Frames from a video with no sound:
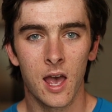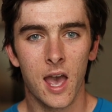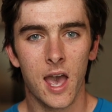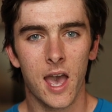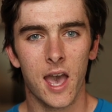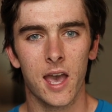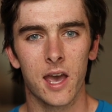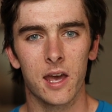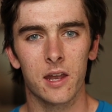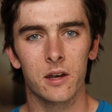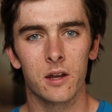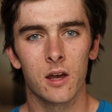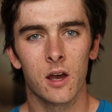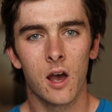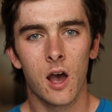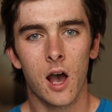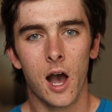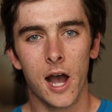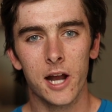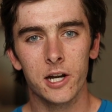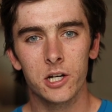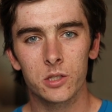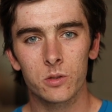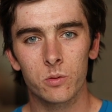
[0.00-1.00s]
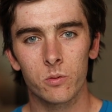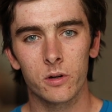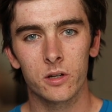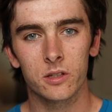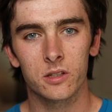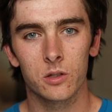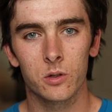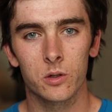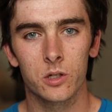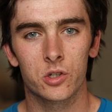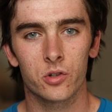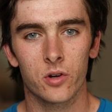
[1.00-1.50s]
And I just wanted
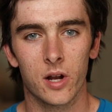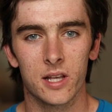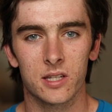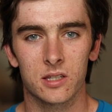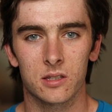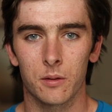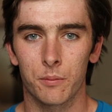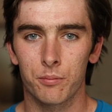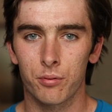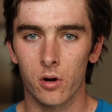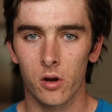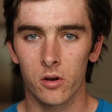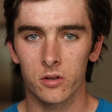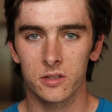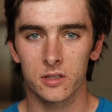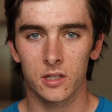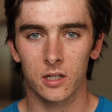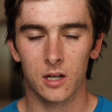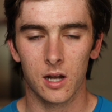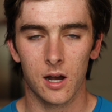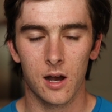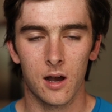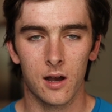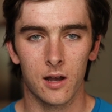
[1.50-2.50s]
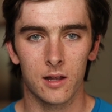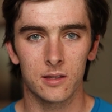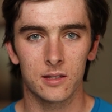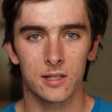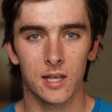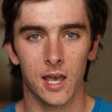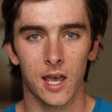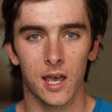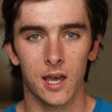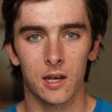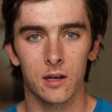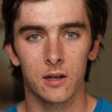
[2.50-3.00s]
to address the pros and the cons.
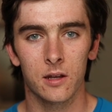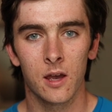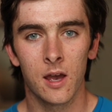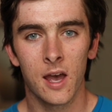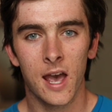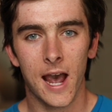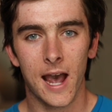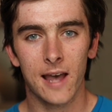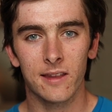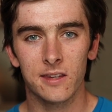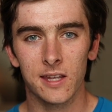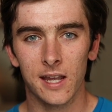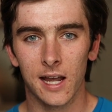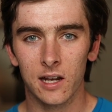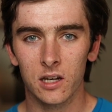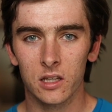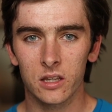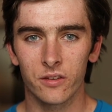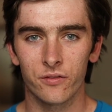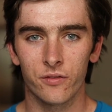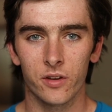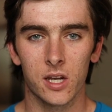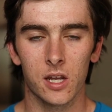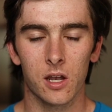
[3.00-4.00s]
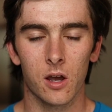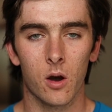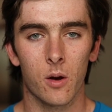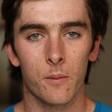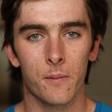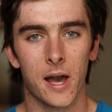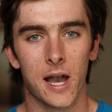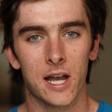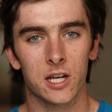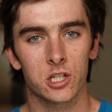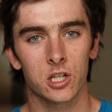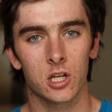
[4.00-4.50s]
And at the end of the video, I'm
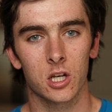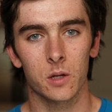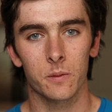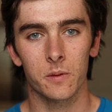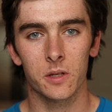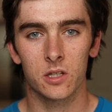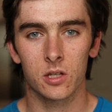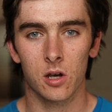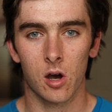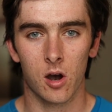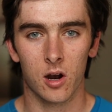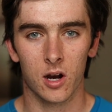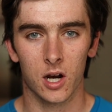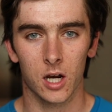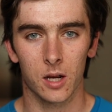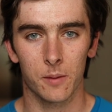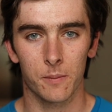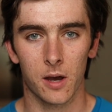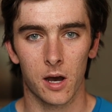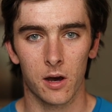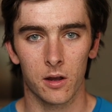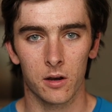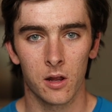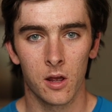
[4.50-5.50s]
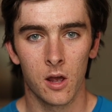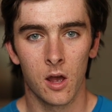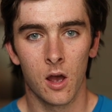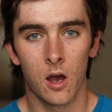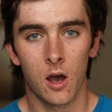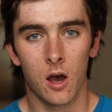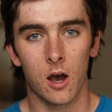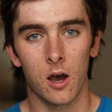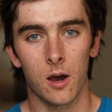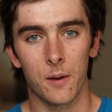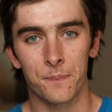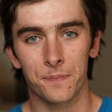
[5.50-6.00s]
actually gonna be talking about
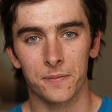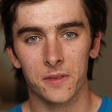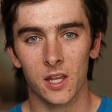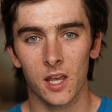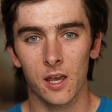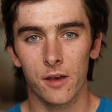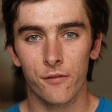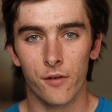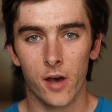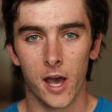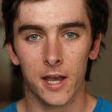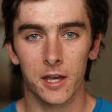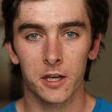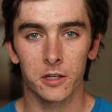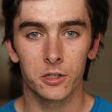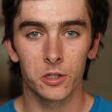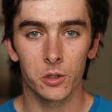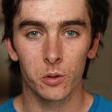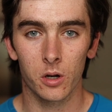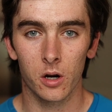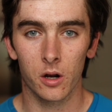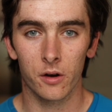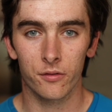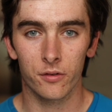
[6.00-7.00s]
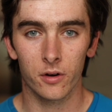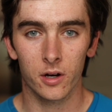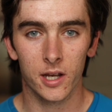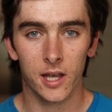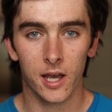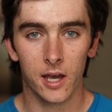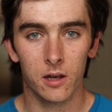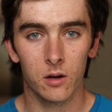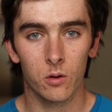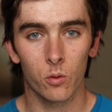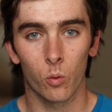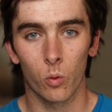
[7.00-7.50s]
um, if I could do it over
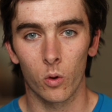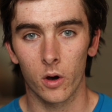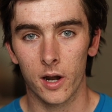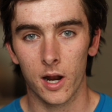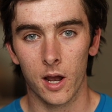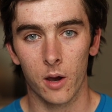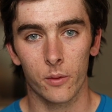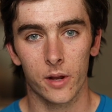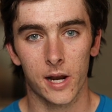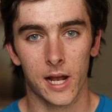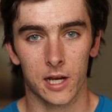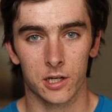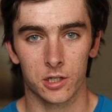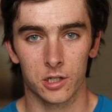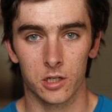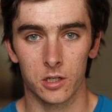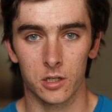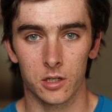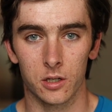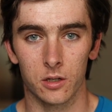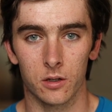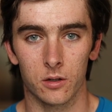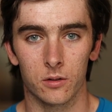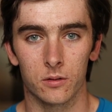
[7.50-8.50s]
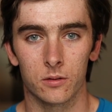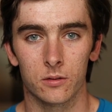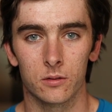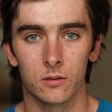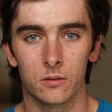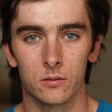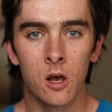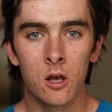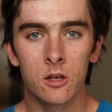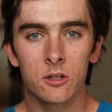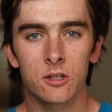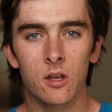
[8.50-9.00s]
again, what I would actually do.
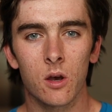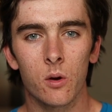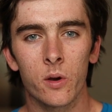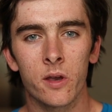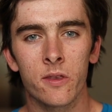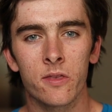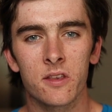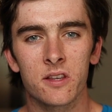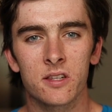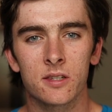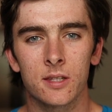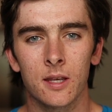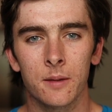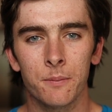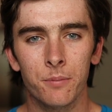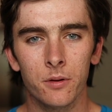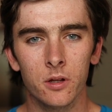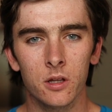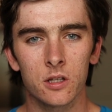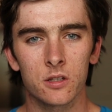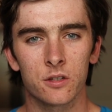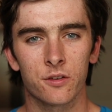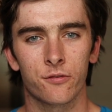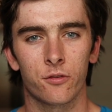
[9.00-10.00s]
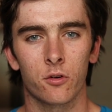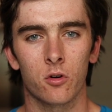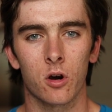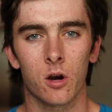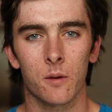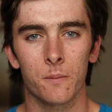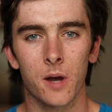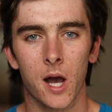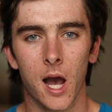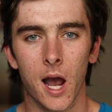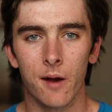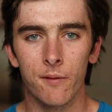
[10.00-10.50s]
So in the simplest
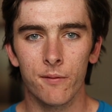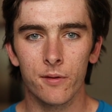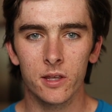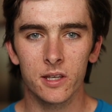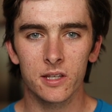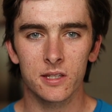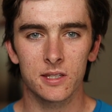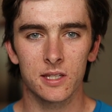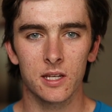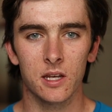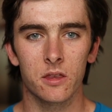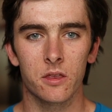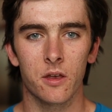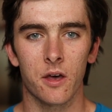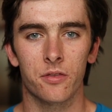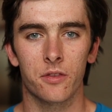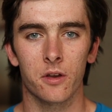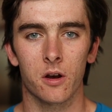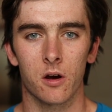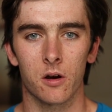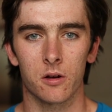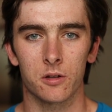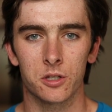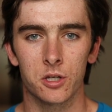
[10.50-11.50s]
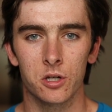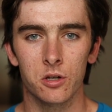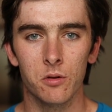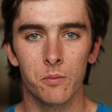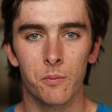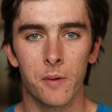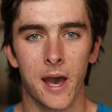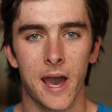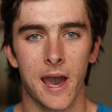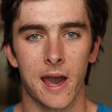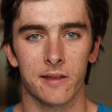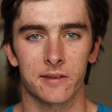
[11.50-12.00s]
form, I really see that there are two
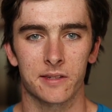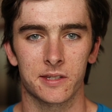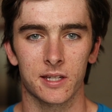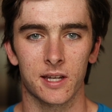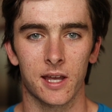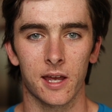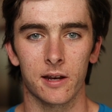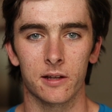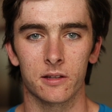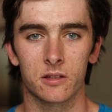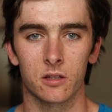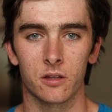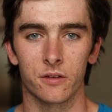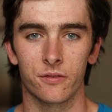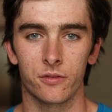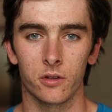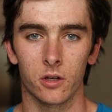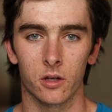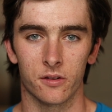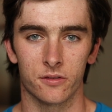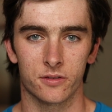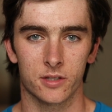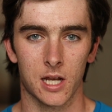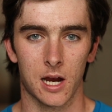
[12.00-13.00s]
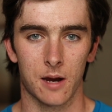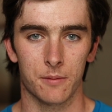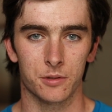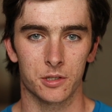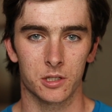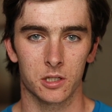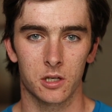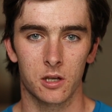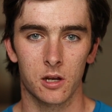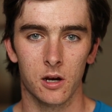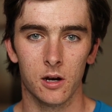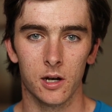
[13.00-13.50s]
paths to get into the field of
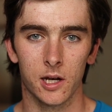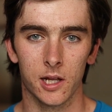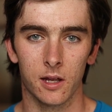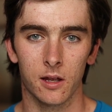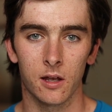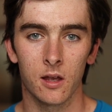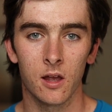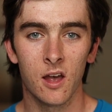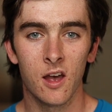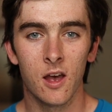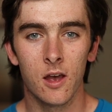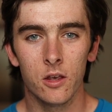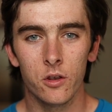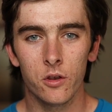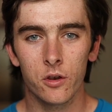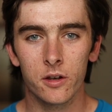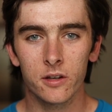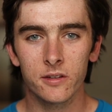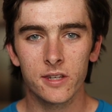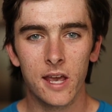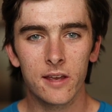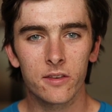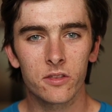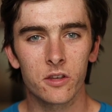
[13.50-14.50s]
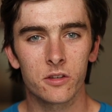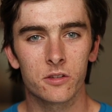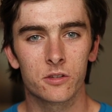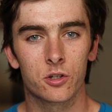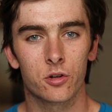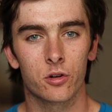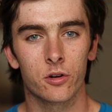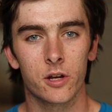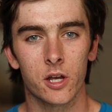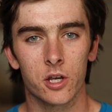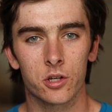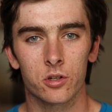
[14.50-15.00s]
cybersecurity. You can take the
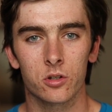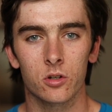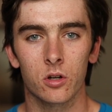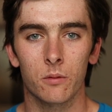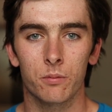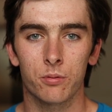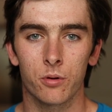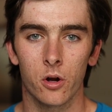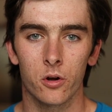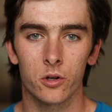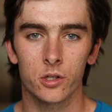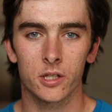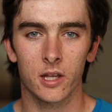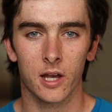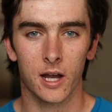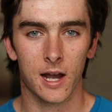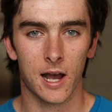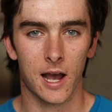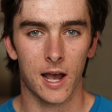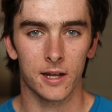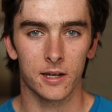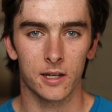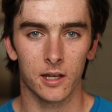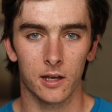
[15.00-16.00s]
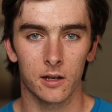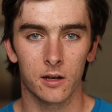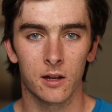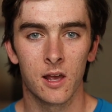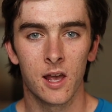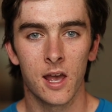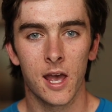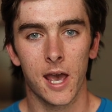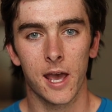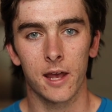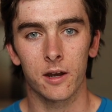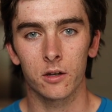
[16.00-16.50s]
traditional approach like I did
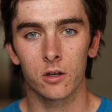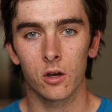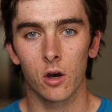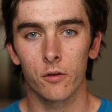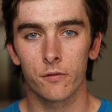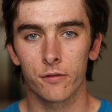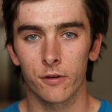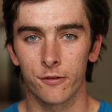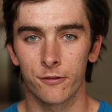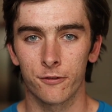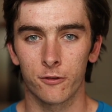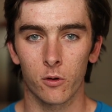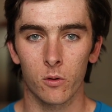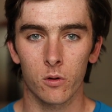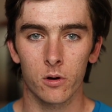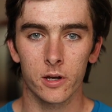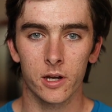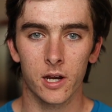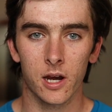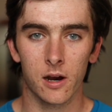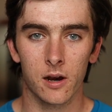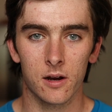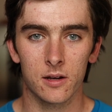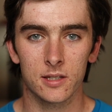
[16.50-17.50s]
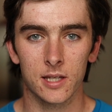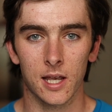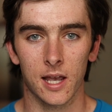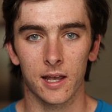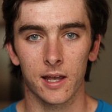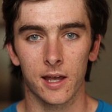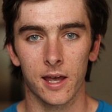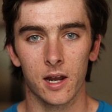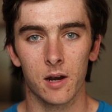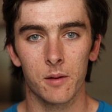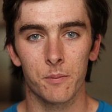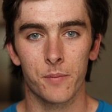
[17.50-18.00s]
and go for four years and
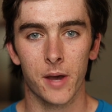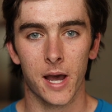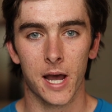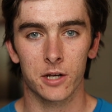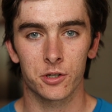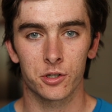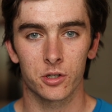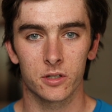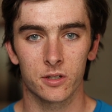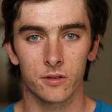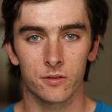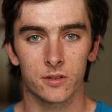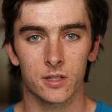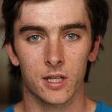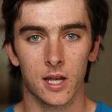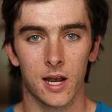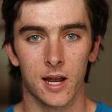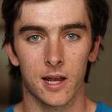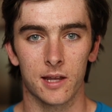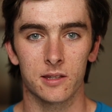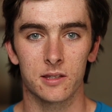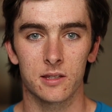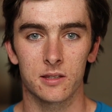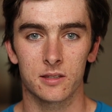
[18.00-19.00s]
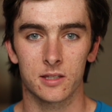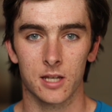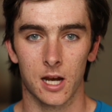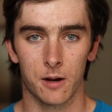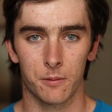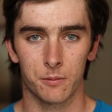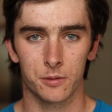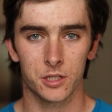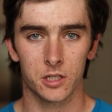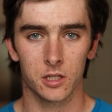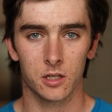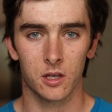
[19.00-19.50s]
get a bachelor's of science in
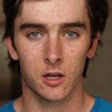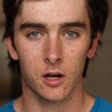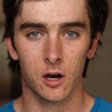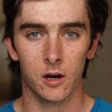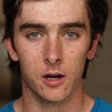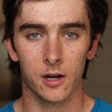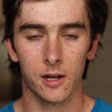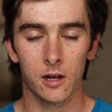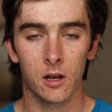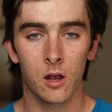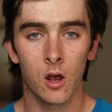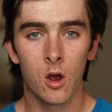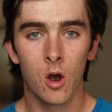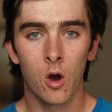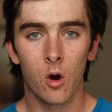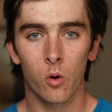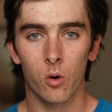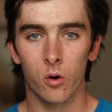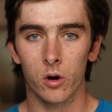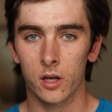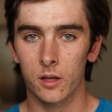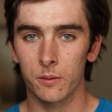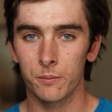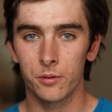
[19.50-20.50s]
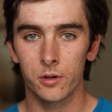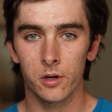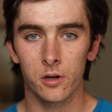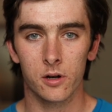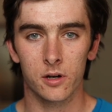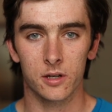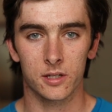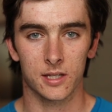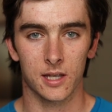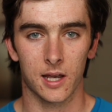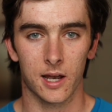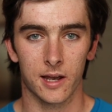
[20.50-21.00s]
cybersecurity or
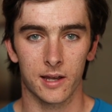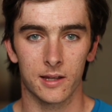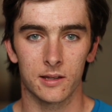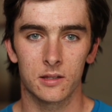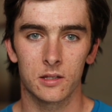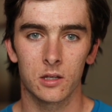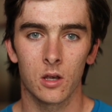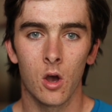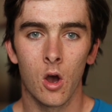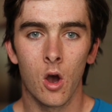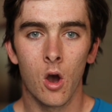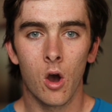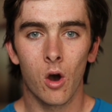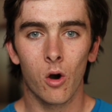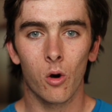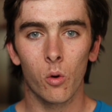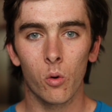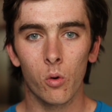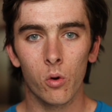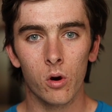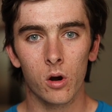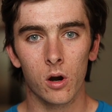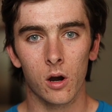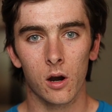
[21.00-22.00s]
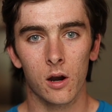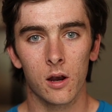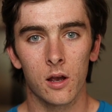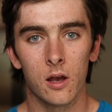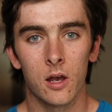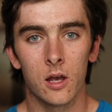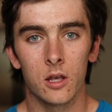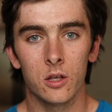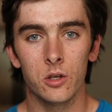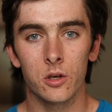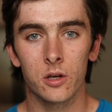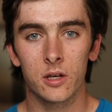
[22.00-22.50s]
computer science, or
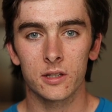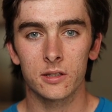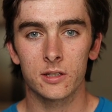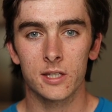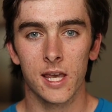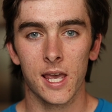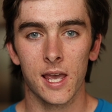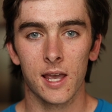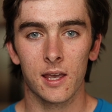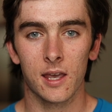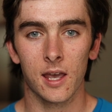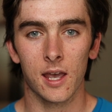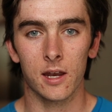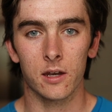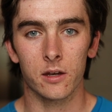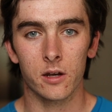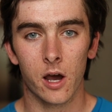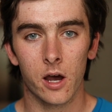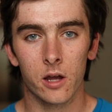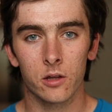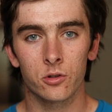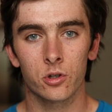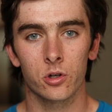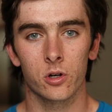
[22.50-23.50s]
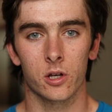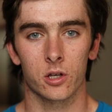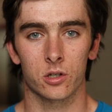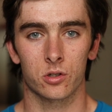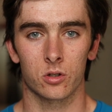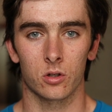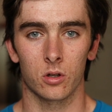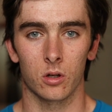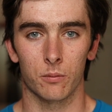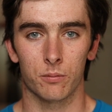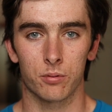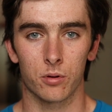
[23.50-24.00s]
you can take a non
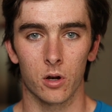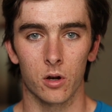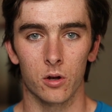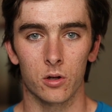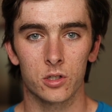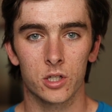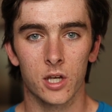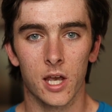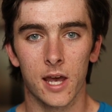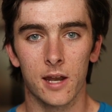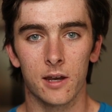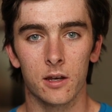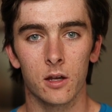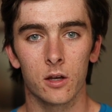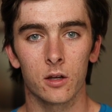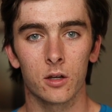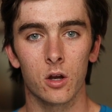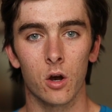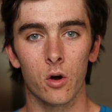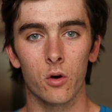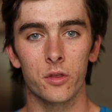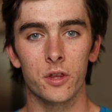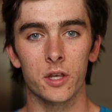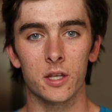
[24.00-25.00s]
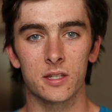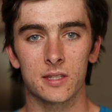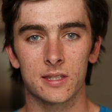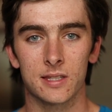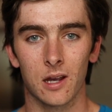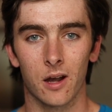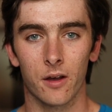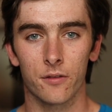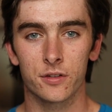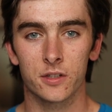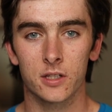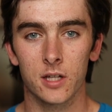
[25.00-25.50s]
traditional approach and go the
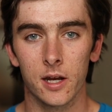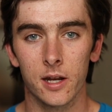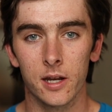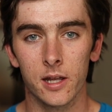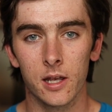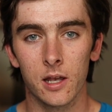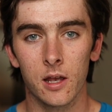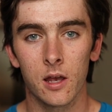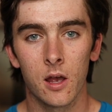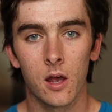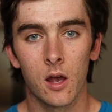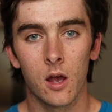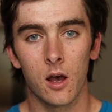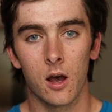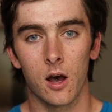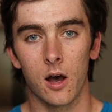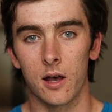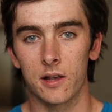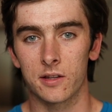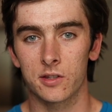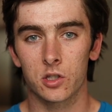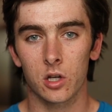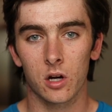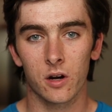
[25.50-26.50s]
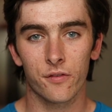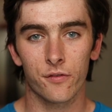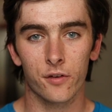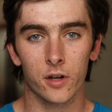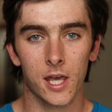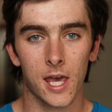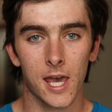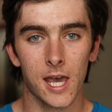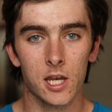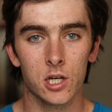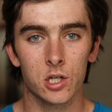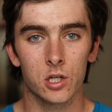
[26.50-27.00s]
self study uh,
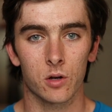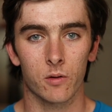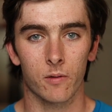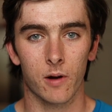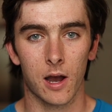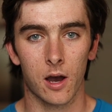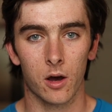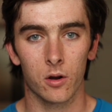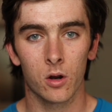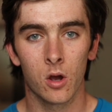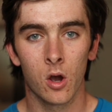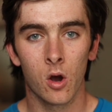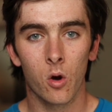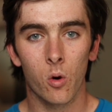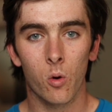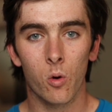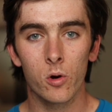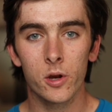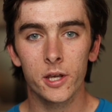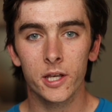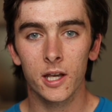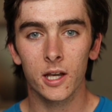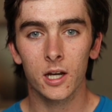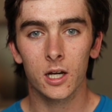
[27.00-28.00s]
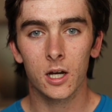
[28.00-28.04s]
certification route, or you can